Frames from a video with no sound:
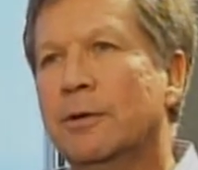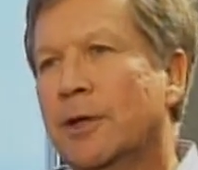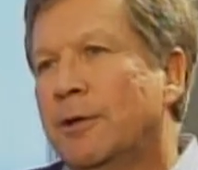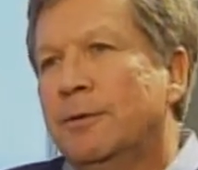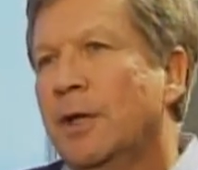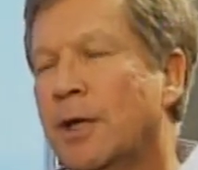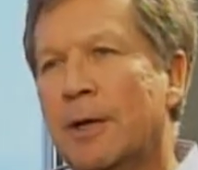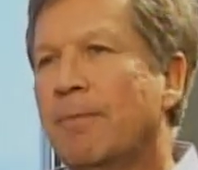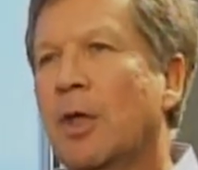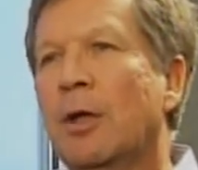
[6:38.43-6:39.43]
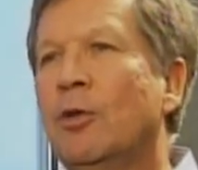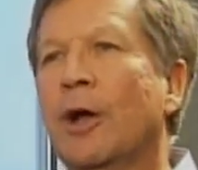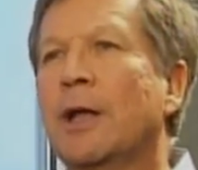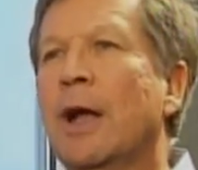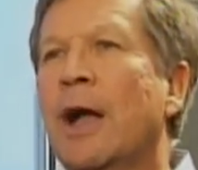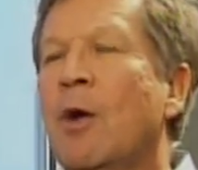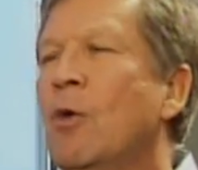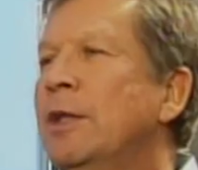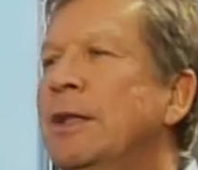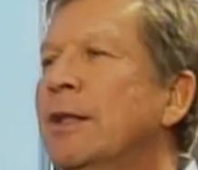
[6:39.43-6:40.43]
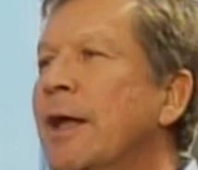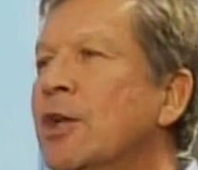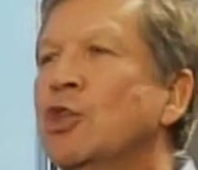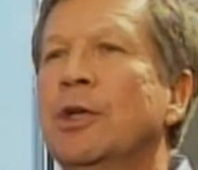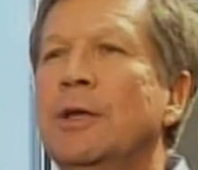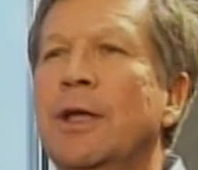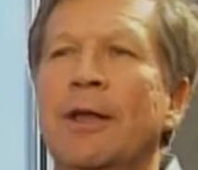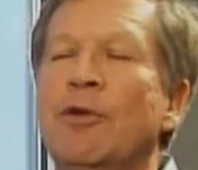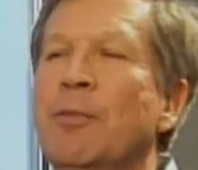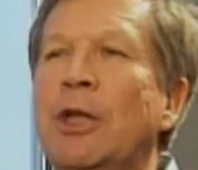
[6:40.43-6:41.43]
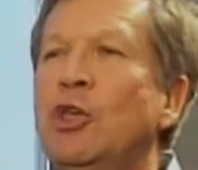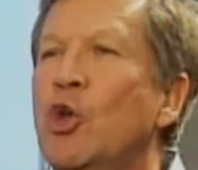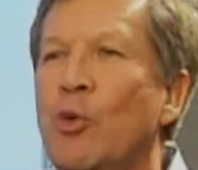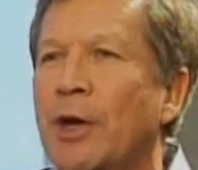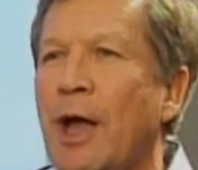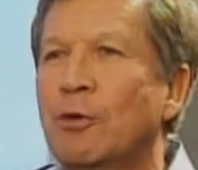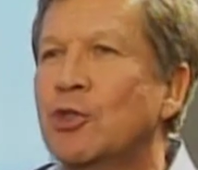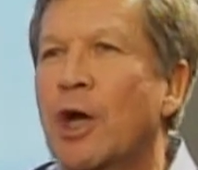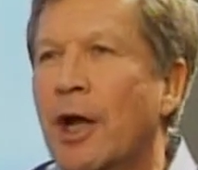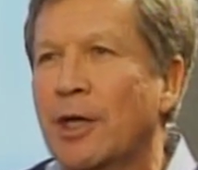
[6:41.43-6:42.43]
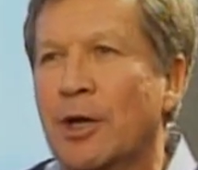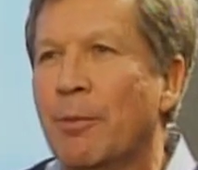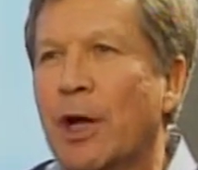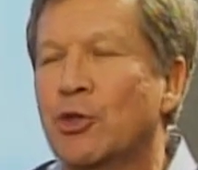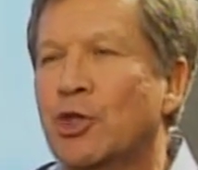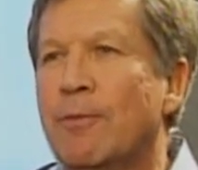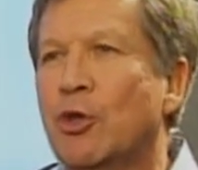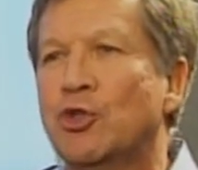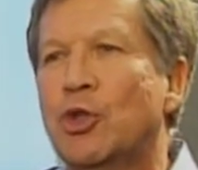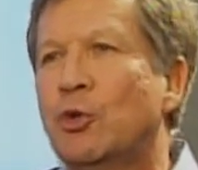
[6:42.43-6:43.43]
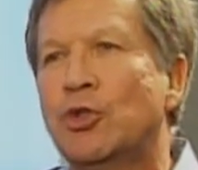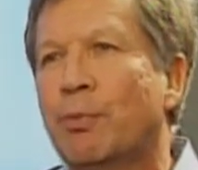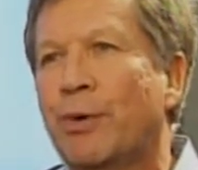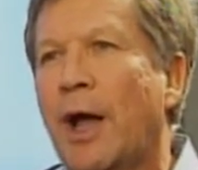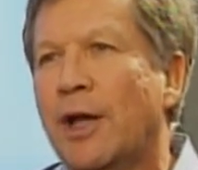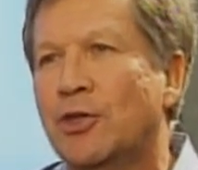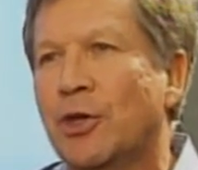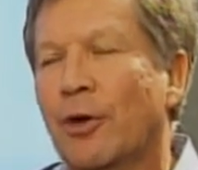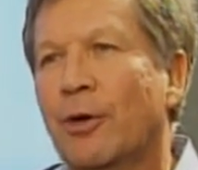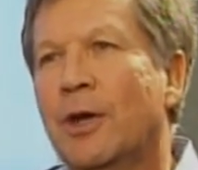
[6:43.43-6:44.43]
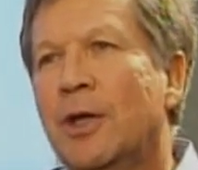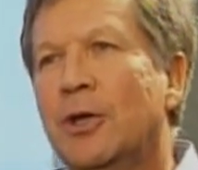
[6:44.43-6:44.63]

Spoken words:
And look, I won the election, and everybody knew what I was talking about, Jim. There's no surprise here.